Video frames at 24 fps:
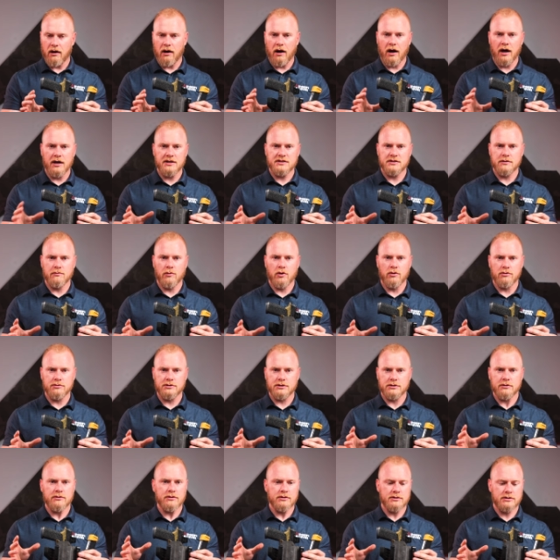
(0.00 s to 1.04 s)
Awesome
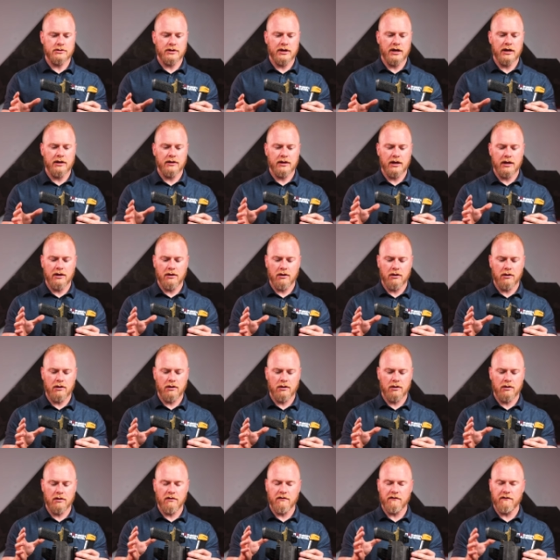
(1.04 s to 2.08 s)
holsters, okay? They
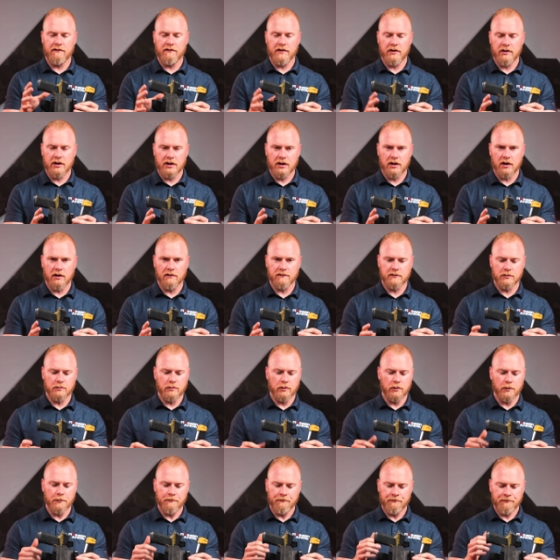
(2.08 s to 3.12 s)
are very
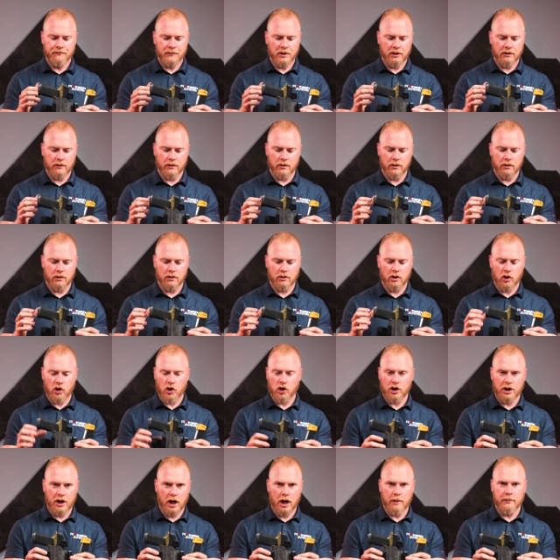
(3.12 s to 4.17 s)
comfortable. They're
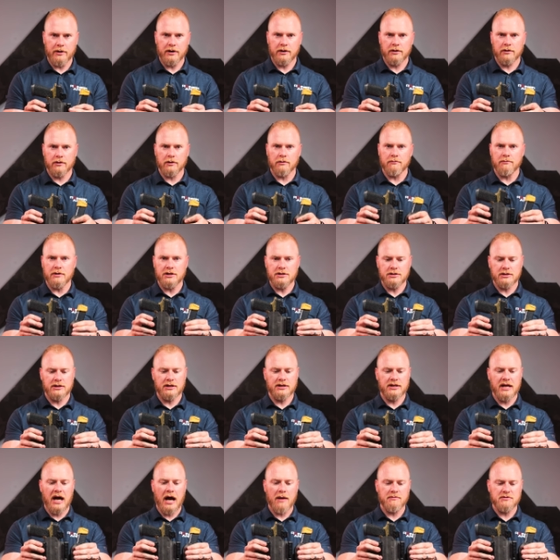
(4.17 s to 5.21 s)
ergonomics, they're mission
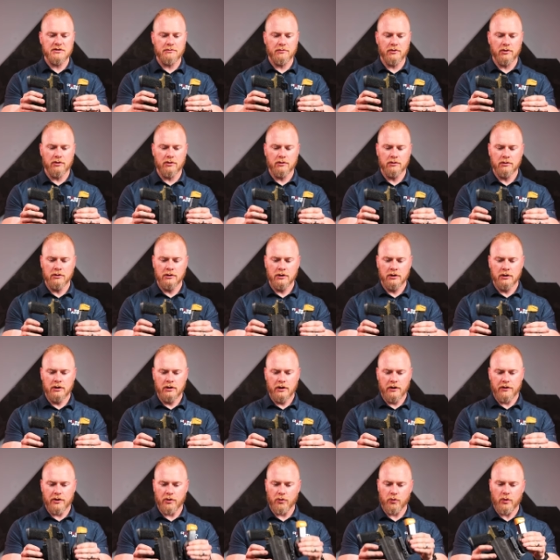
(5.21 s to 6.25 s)
adaptable,
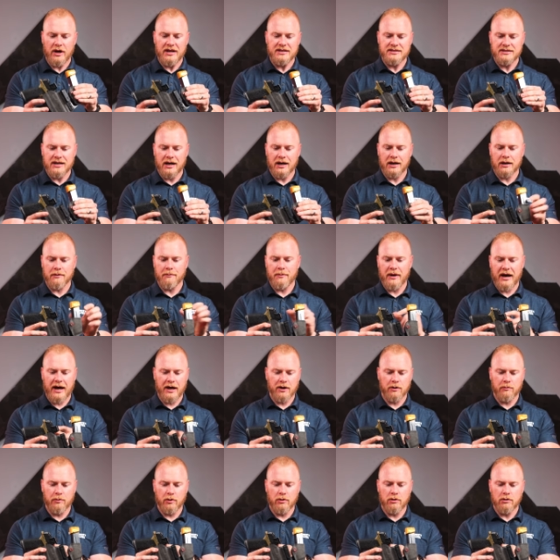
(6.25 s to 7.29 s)
they're red dot
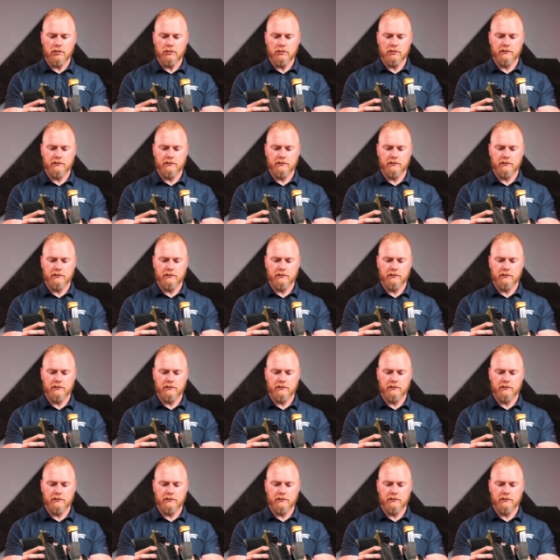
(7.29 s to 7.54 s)
compatible